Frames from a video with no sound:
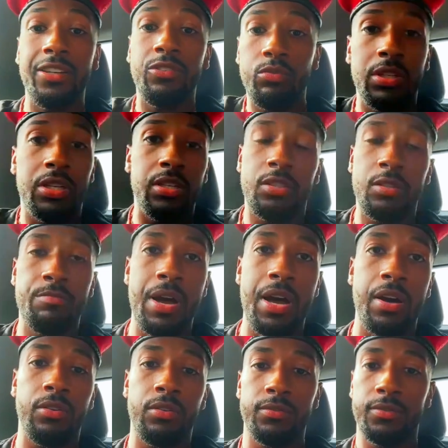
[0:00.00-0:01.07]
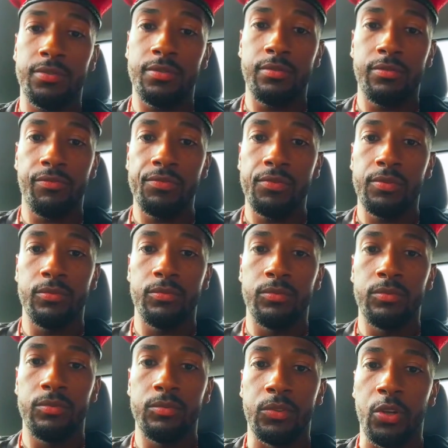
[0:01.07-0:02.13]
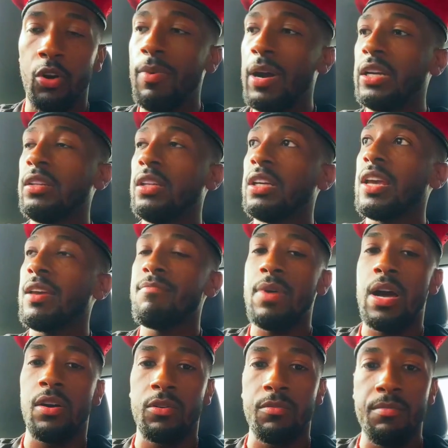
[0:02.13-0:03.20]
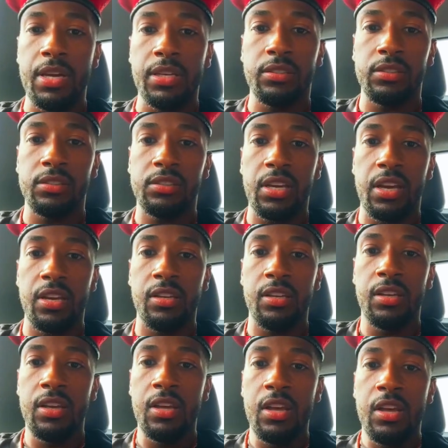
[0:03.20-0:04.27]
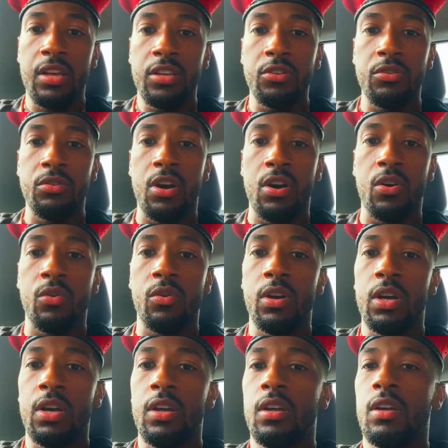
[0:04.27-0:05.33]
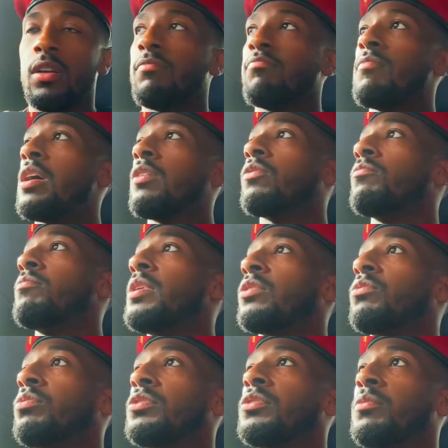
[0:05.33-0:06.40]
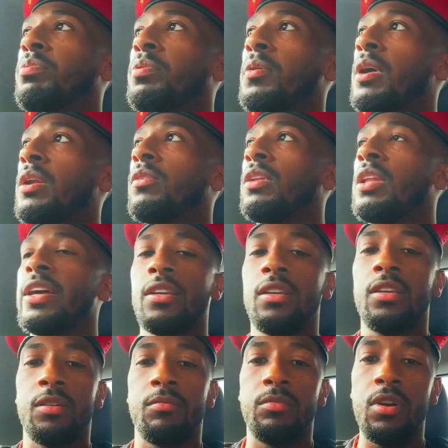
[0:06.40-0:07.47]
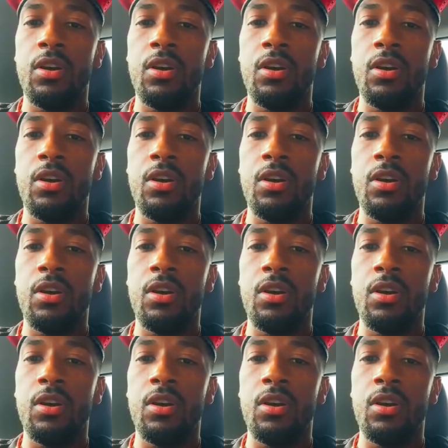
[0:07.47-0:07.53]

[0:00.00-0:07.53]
That's what it's about. Nobody look at Malcolm X and say, you know, Malcolm X was a pimp, I don't like